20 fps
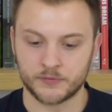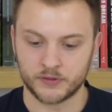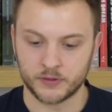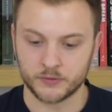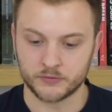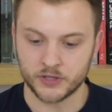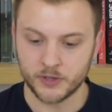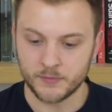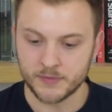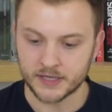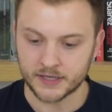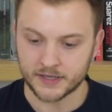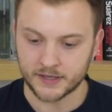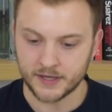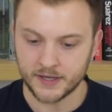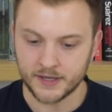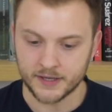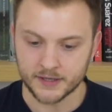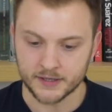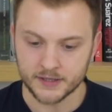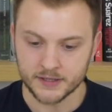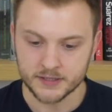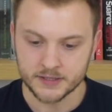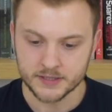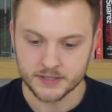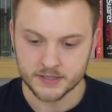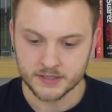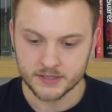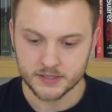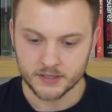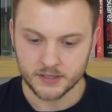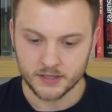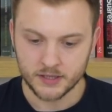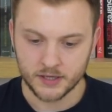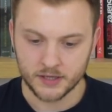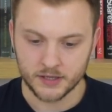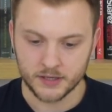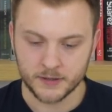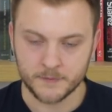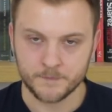So Dominic King,
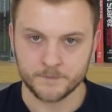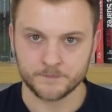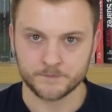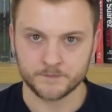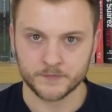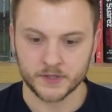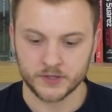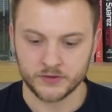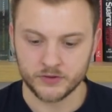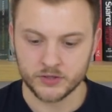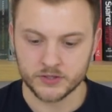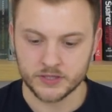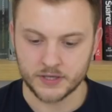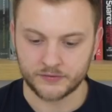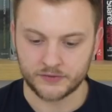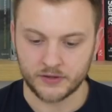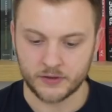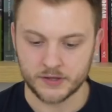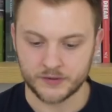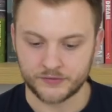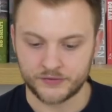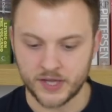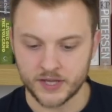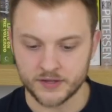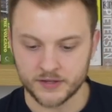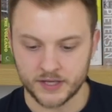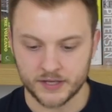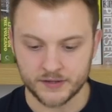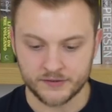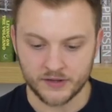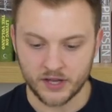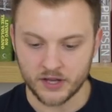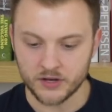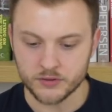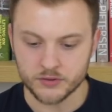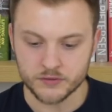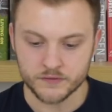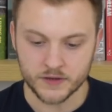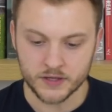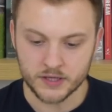not necessarily saying that it's
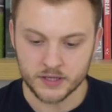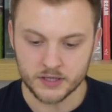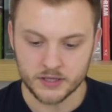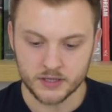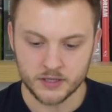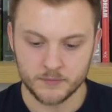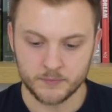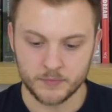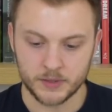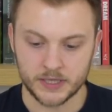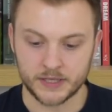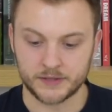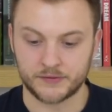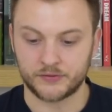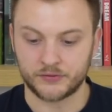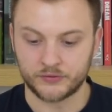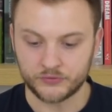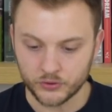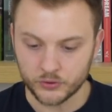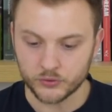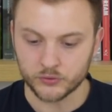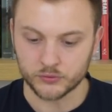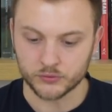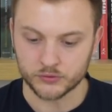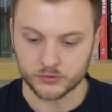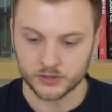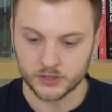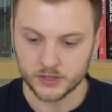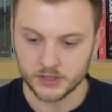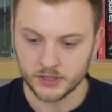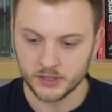over, but it's stalled.